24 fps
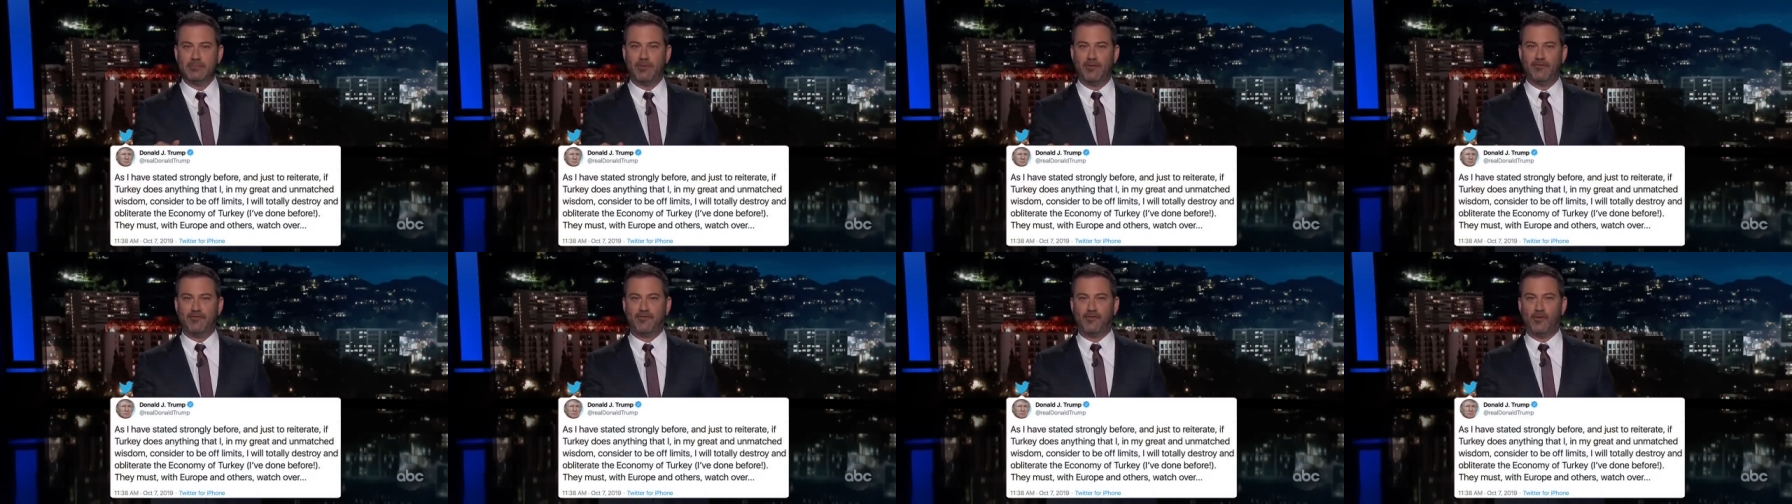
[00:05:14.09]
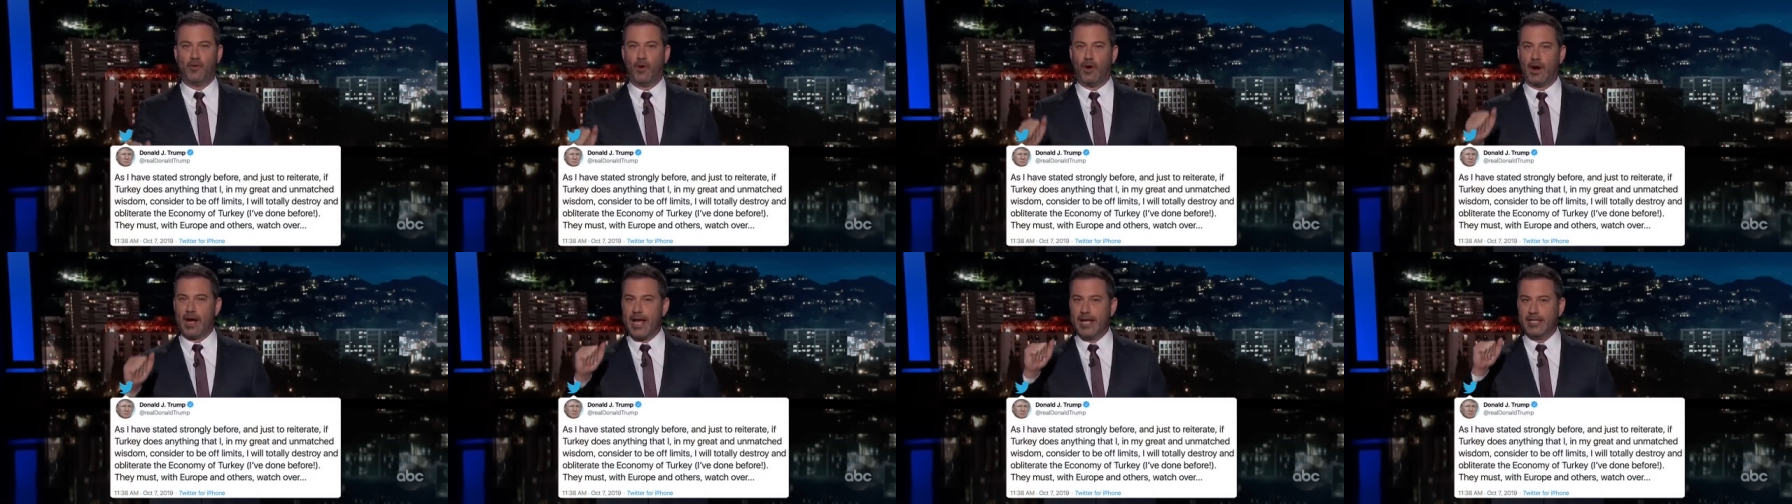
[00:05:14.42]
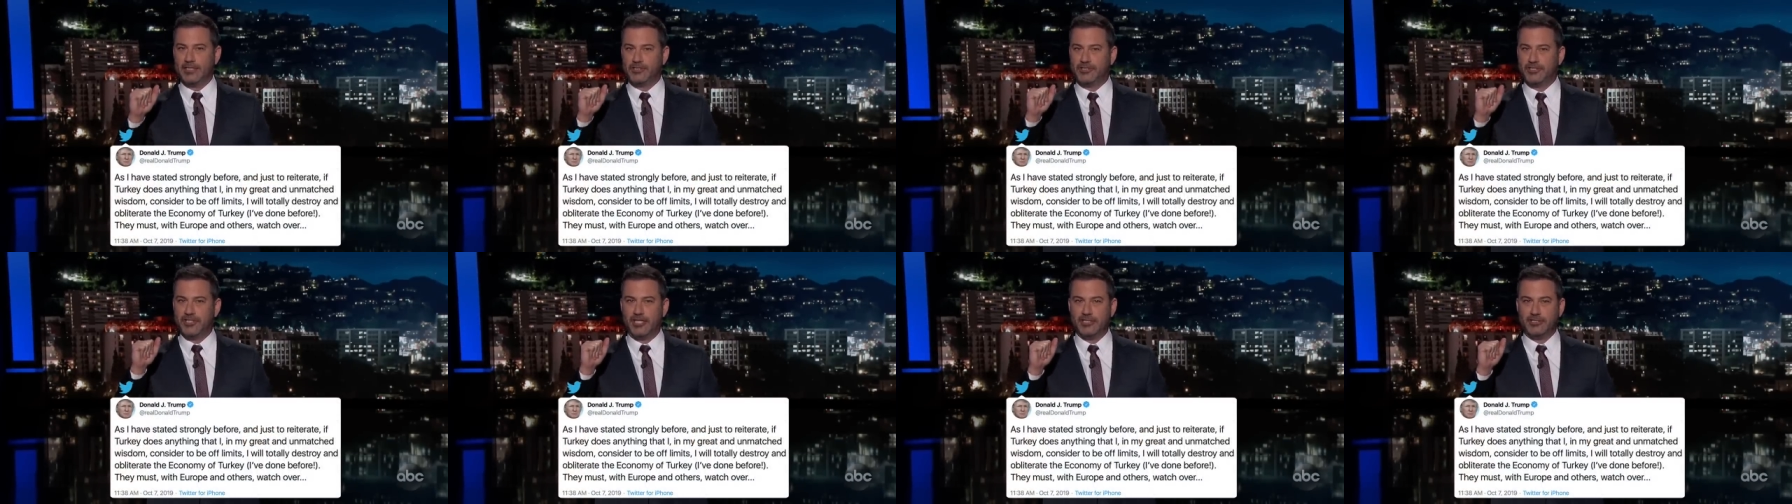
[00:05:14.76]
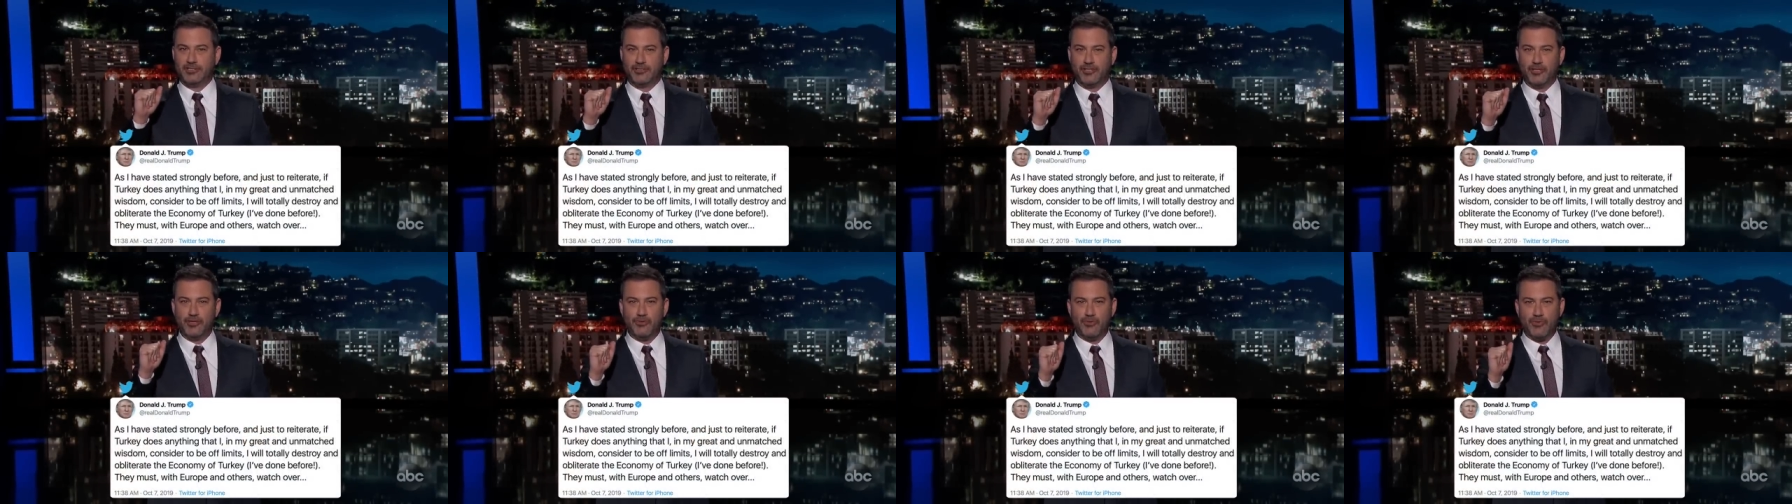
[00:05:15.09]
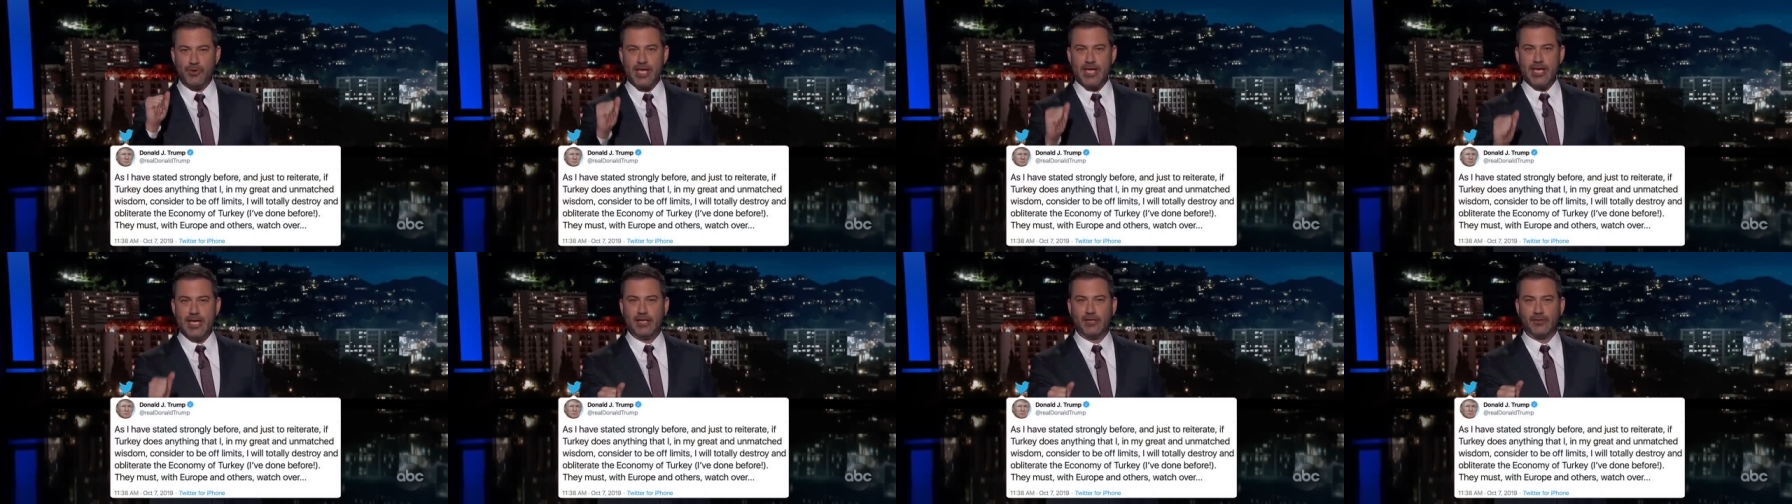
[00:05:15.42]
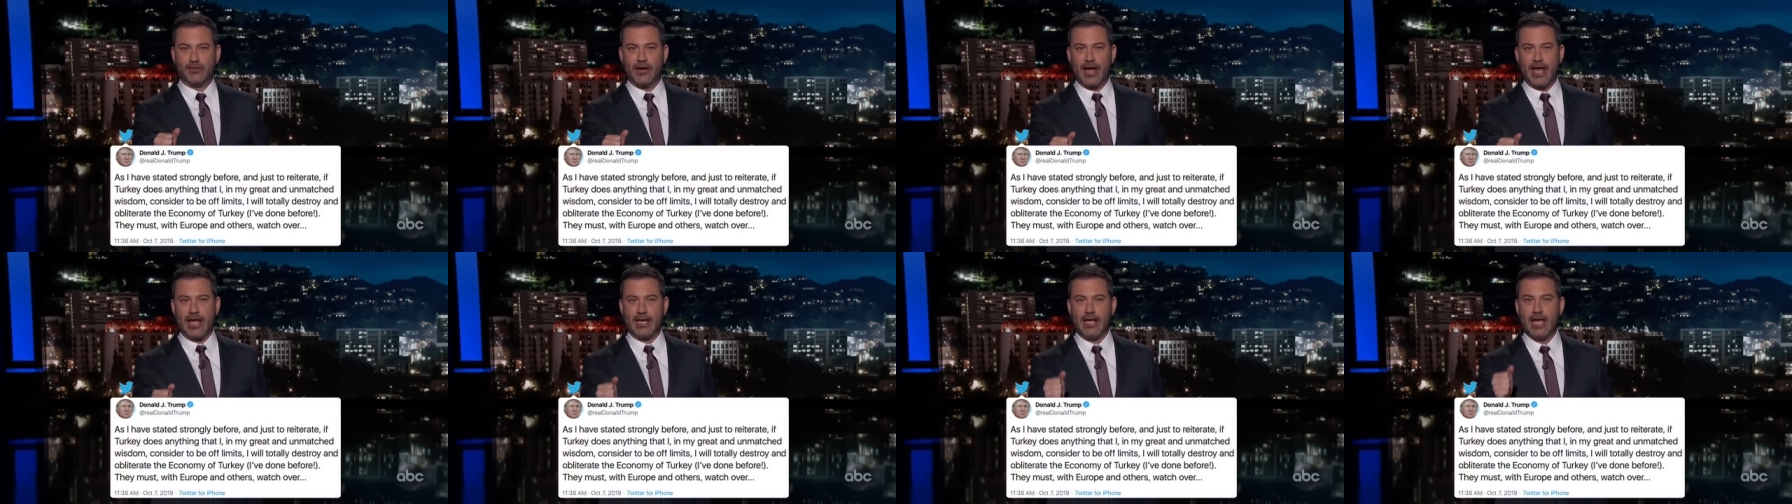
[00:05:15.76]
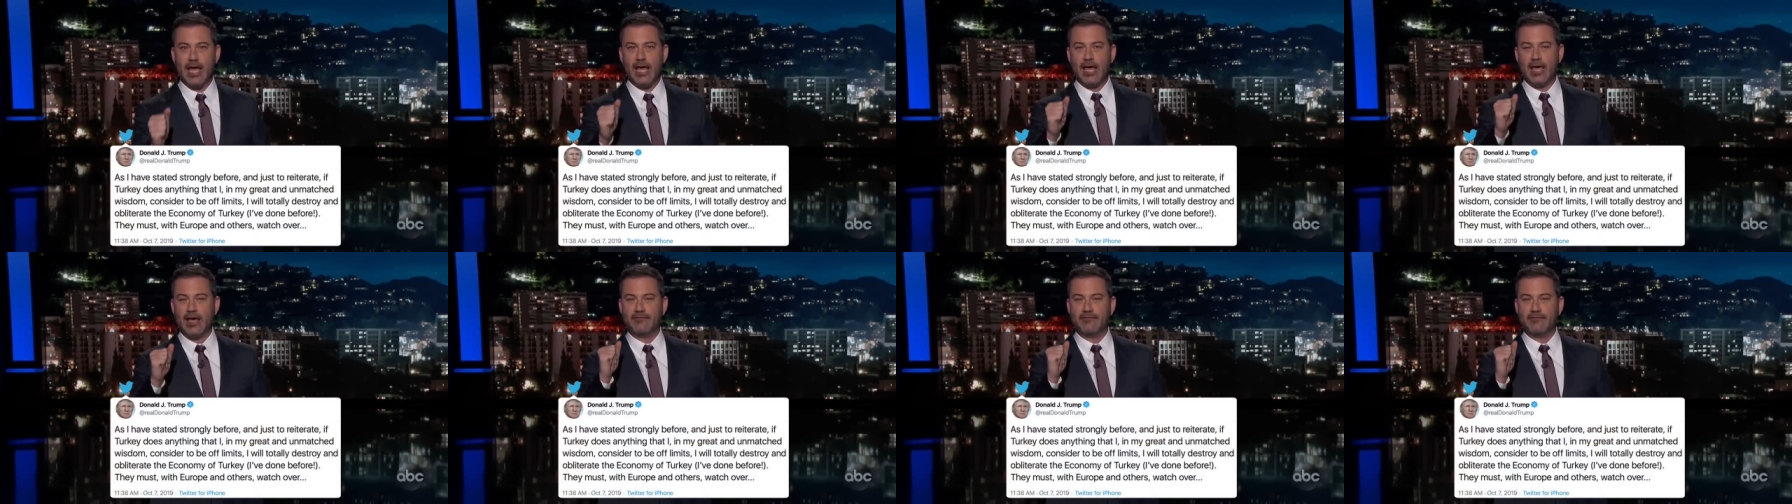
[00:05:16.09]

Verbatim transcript: before, and just to reiterate,